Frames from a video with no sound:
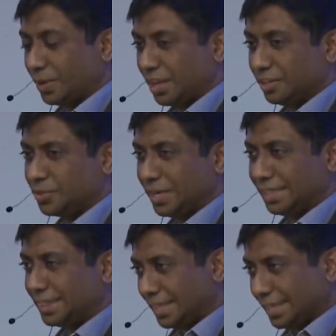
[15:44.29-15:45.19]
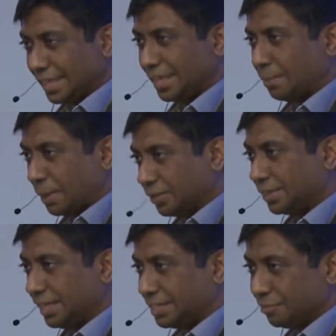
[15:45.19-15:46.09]
aren't really thinking
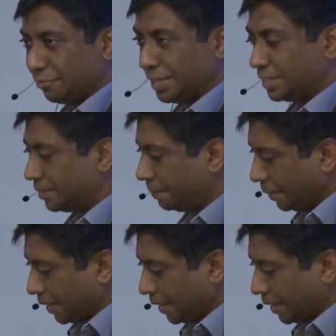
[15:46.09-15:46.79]
about the interface,